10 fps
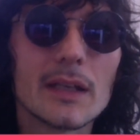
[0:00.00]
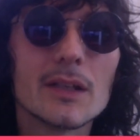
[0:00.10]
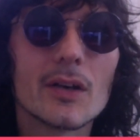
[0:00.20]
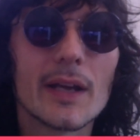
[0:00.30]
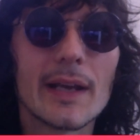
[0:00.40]

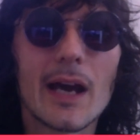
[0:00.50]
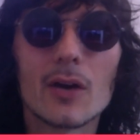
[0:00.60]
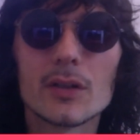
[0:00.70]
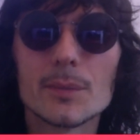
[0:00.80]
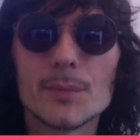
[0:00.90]
inner and
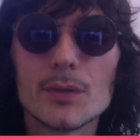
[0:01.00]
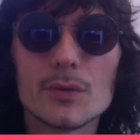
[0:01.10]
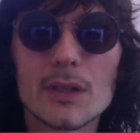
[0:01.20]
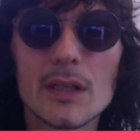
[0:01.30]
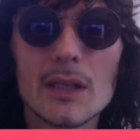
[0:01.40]
outer
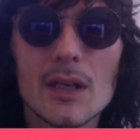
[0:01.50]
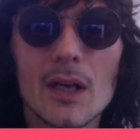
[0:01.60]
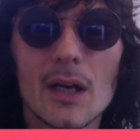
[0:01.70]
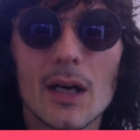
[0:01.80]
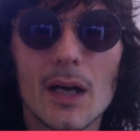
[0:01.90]

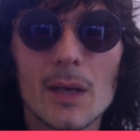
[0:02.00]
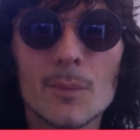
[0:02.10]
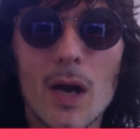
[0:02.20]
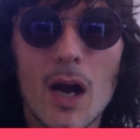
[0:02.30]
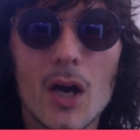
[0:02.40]
beauty
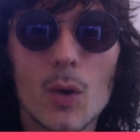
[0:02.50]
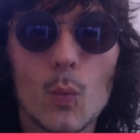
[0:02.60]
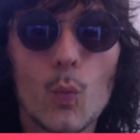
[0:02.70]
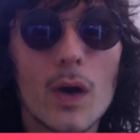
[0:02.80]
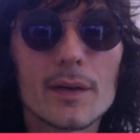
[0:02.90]

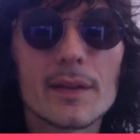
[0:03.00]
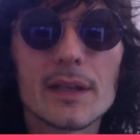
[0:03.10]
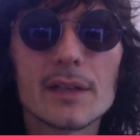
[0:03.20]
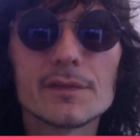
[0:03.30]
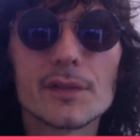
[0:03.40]
are
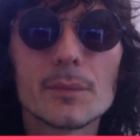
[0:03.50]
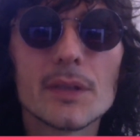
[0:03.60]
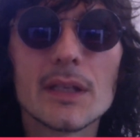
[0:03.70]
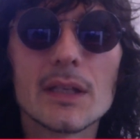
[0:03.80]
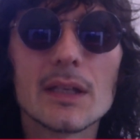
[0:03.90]
one thing for
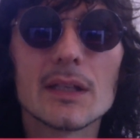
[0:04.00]
me.